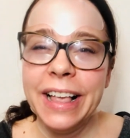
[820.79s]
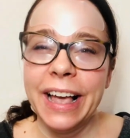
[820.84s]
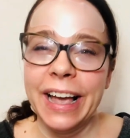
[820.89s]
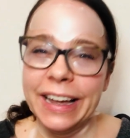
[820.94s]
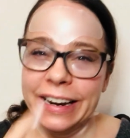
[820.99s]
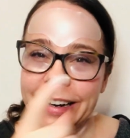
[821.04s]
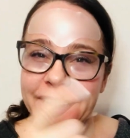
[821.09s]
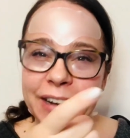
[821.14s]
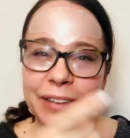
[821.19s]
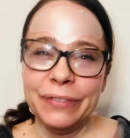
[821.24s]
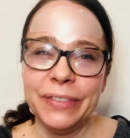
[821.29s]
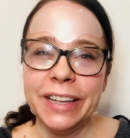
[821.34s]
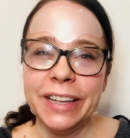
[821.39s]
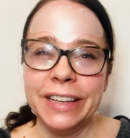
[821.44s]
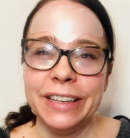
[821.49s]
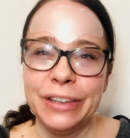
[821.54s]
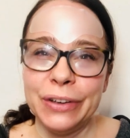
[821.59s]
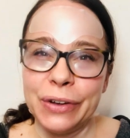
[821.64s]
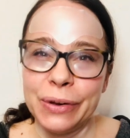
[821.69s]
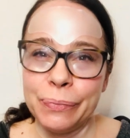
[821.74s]
and
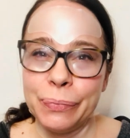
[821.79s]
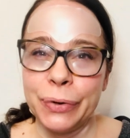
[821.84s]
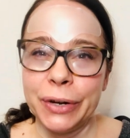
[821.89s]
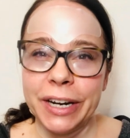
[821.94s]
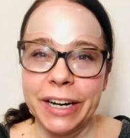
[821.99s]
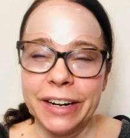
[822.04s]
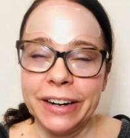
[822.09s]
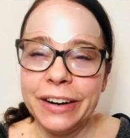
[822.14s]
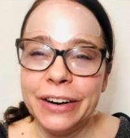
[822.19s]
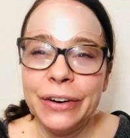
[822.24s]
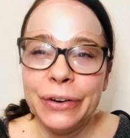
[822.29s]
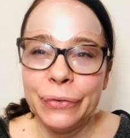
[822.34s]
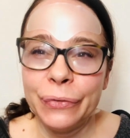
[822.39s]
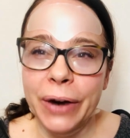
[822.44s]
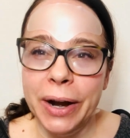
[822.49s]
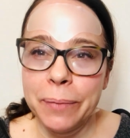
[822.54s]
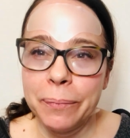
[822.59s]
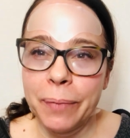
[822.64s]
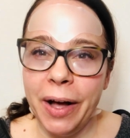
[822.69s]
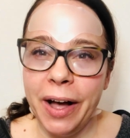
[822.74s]
you can put it
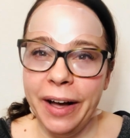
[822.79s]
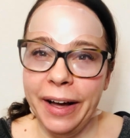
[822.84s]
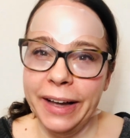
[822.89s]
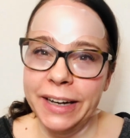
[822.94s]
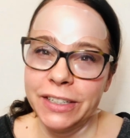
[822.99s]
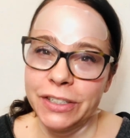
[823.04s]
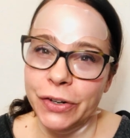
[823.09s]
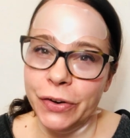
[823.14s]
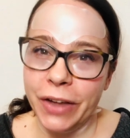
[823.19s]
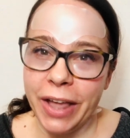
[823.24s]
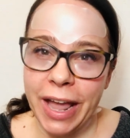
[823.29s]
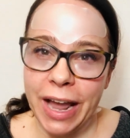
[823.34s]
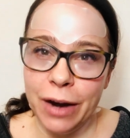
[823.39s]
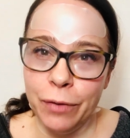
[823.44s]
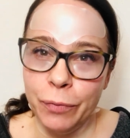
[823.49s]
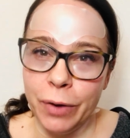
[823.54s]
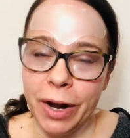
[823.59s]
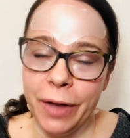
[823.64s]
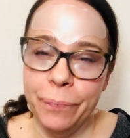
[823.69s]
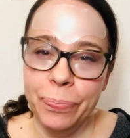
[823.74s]
right behind your
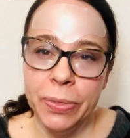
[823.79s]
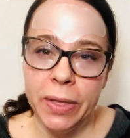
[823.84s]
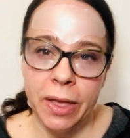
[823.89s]
camera.